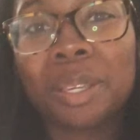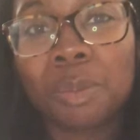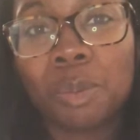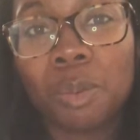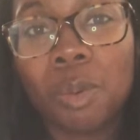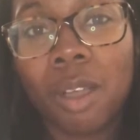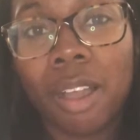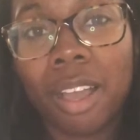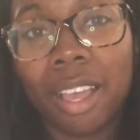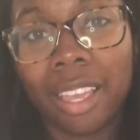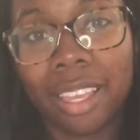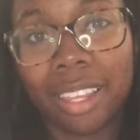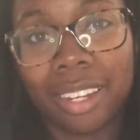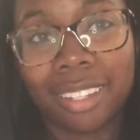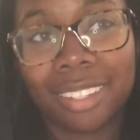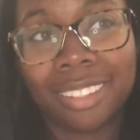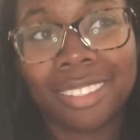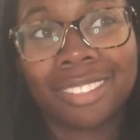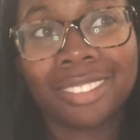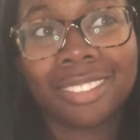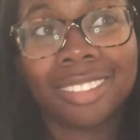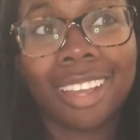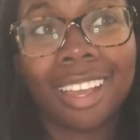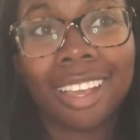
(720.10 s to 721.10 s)
one.
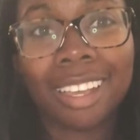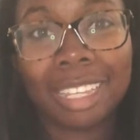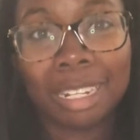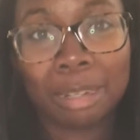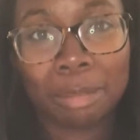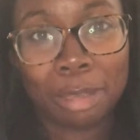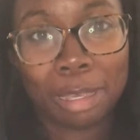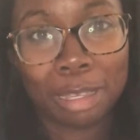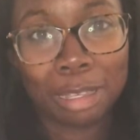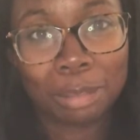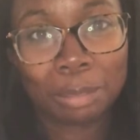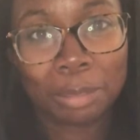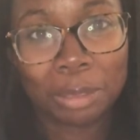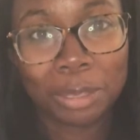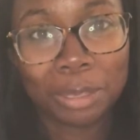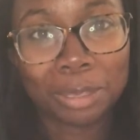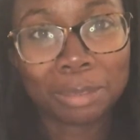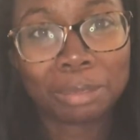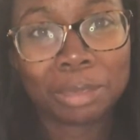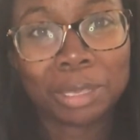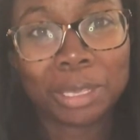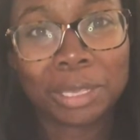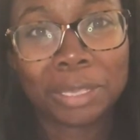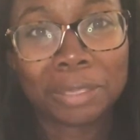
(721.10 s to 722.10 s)
You're not going to make a bold
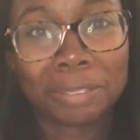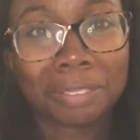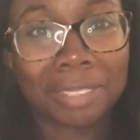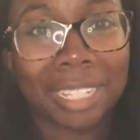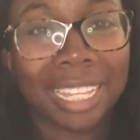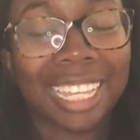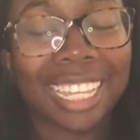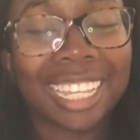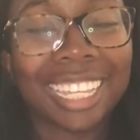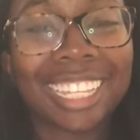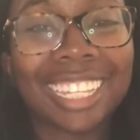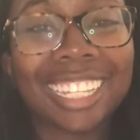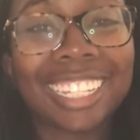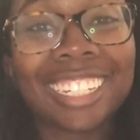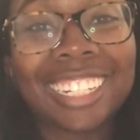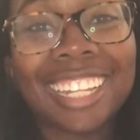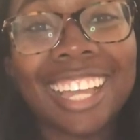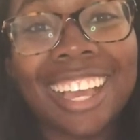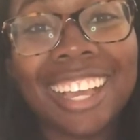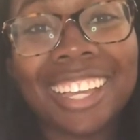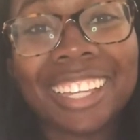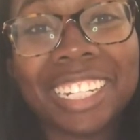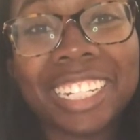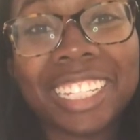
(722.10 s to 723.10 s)
move. Like,
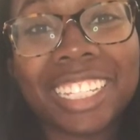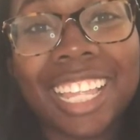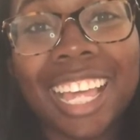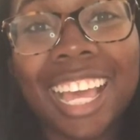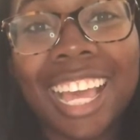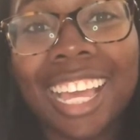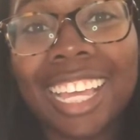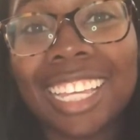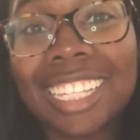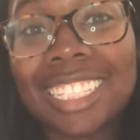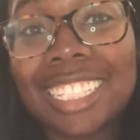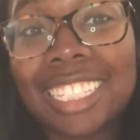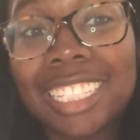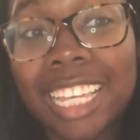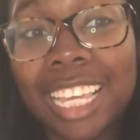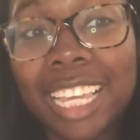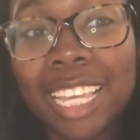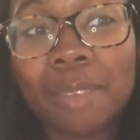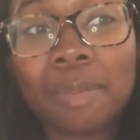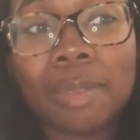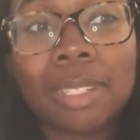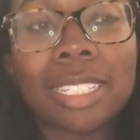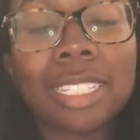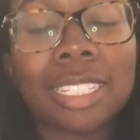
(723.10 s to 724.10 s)
not going to lie,
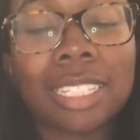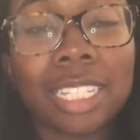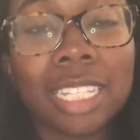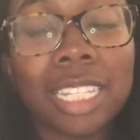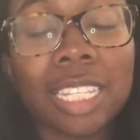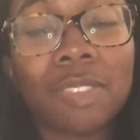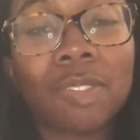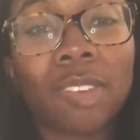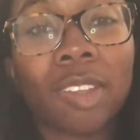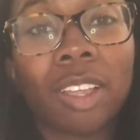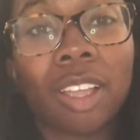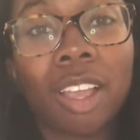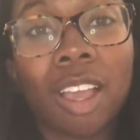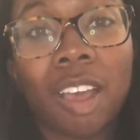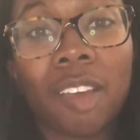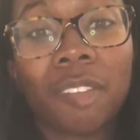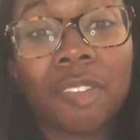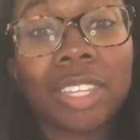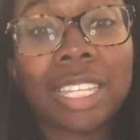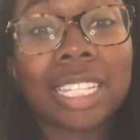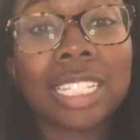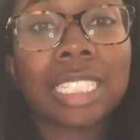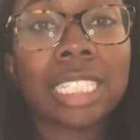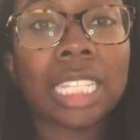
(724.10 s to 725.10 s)
Sam and Steve are
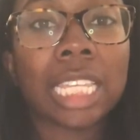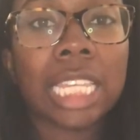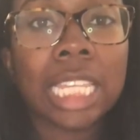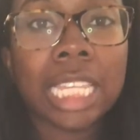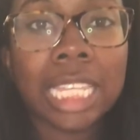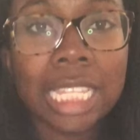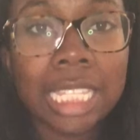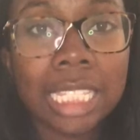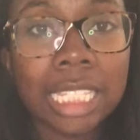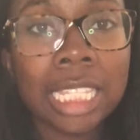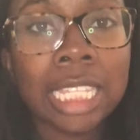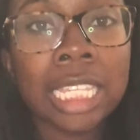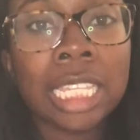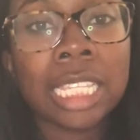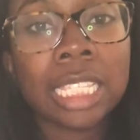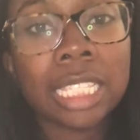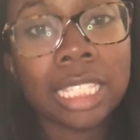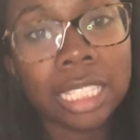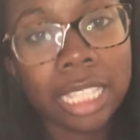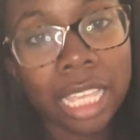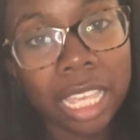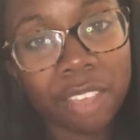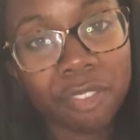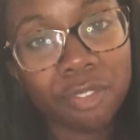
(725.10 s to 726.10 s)
obvious, easy,
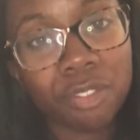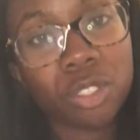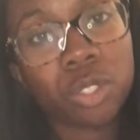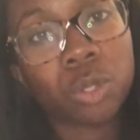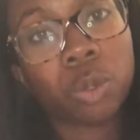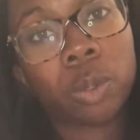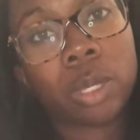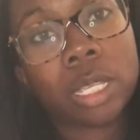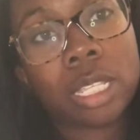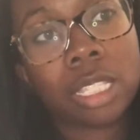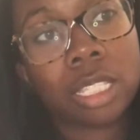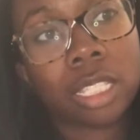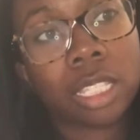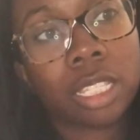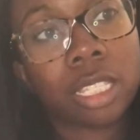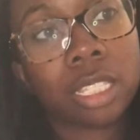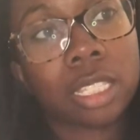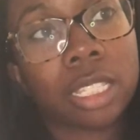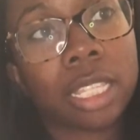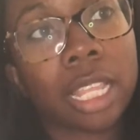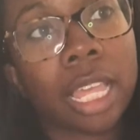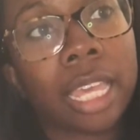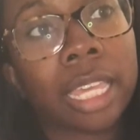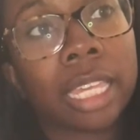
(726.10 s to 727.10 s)
safe
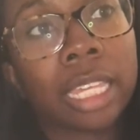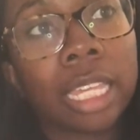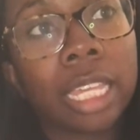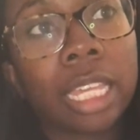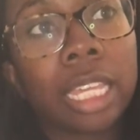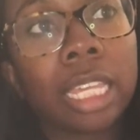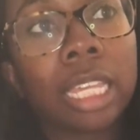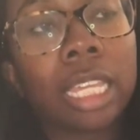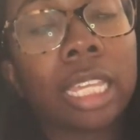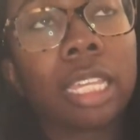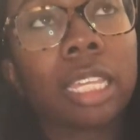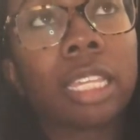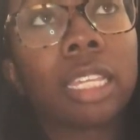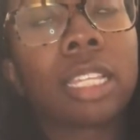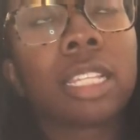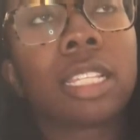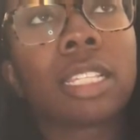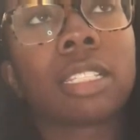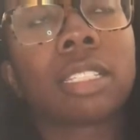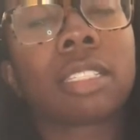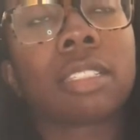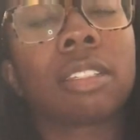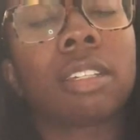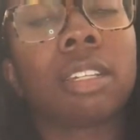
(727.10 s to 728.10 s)
choices. Like,
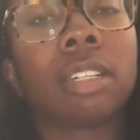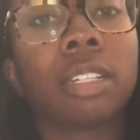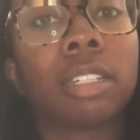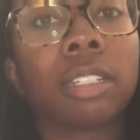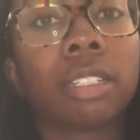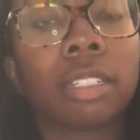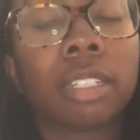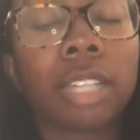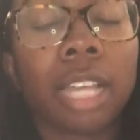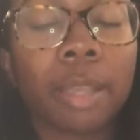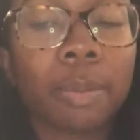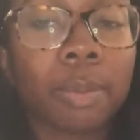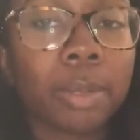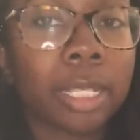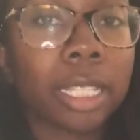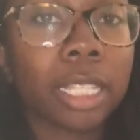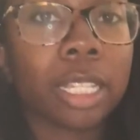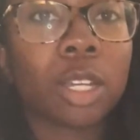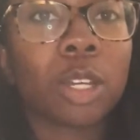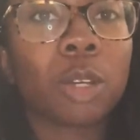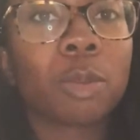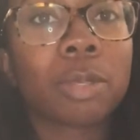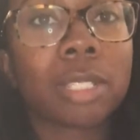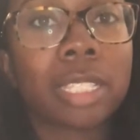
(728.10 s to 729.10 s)
I really
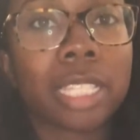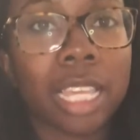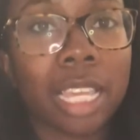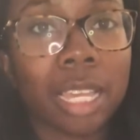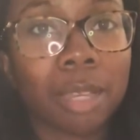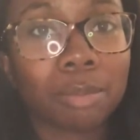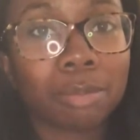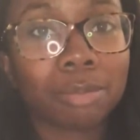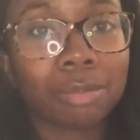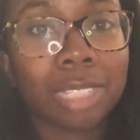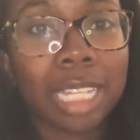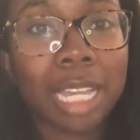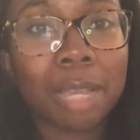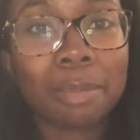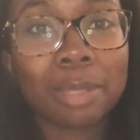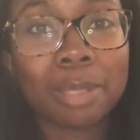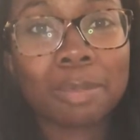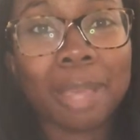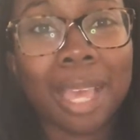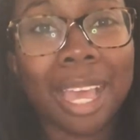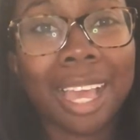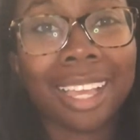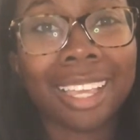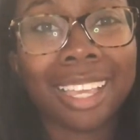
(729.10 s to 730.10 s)
hope Sam comes
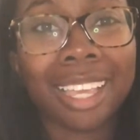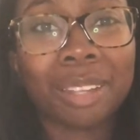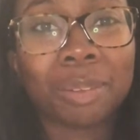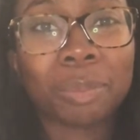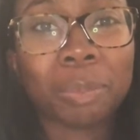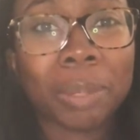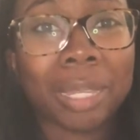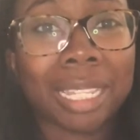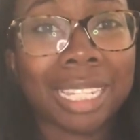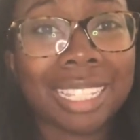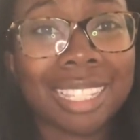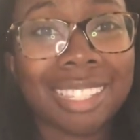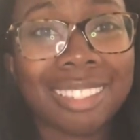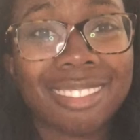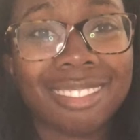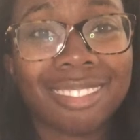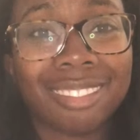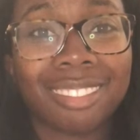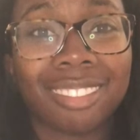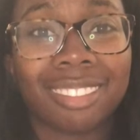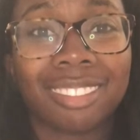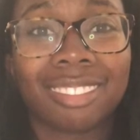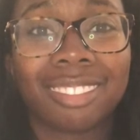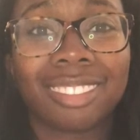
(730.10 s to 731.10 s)
back and wins
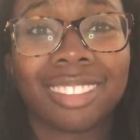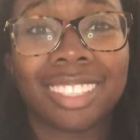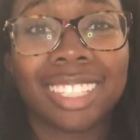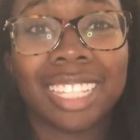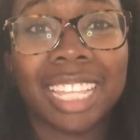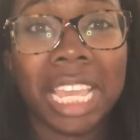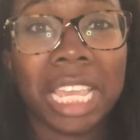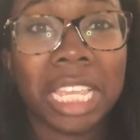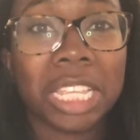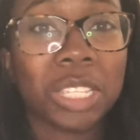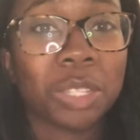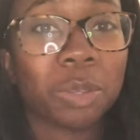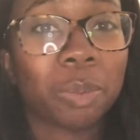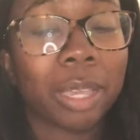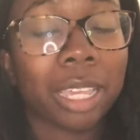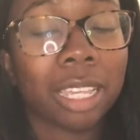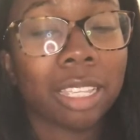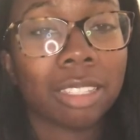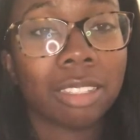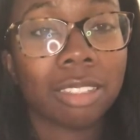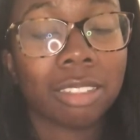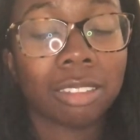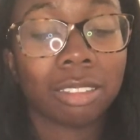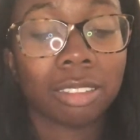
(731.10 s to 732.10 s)

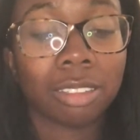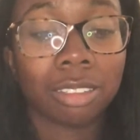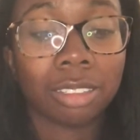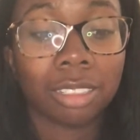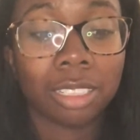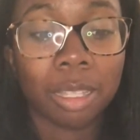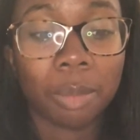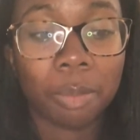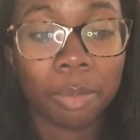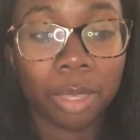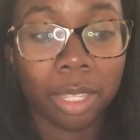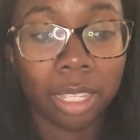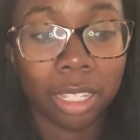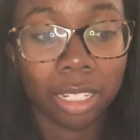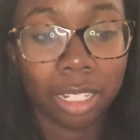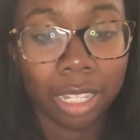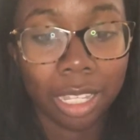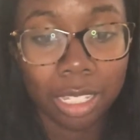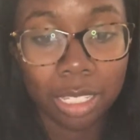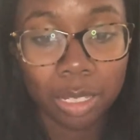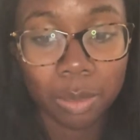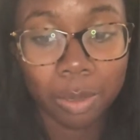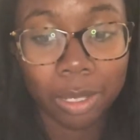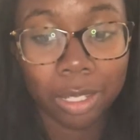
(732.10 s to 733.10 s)
HOH or something
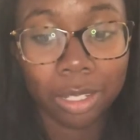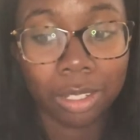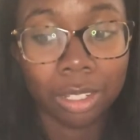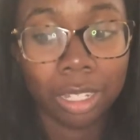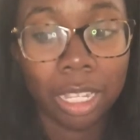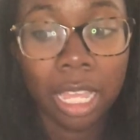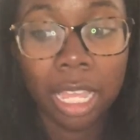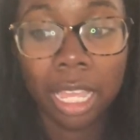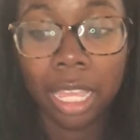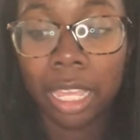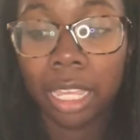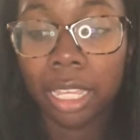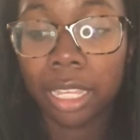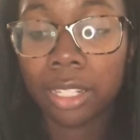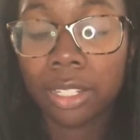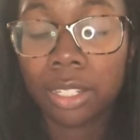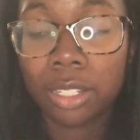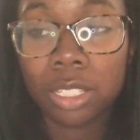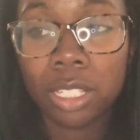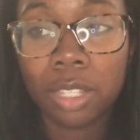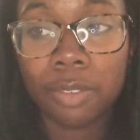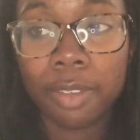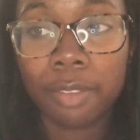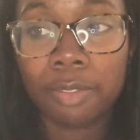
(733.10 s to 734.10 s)
next week, or gets
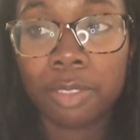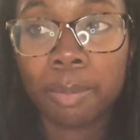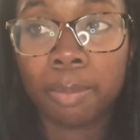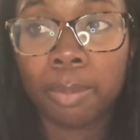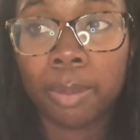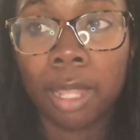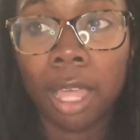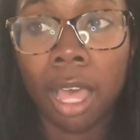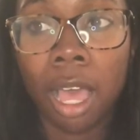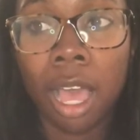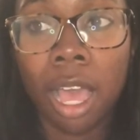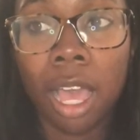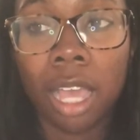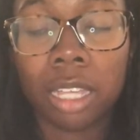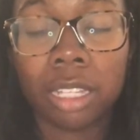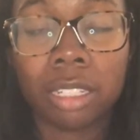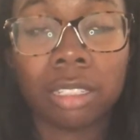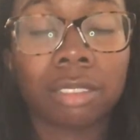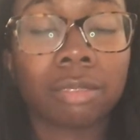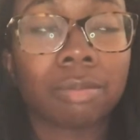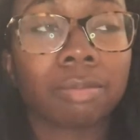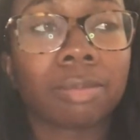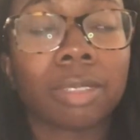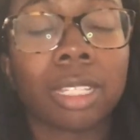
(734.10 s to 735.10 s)
herself off the block,
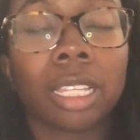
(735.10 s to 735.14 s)
or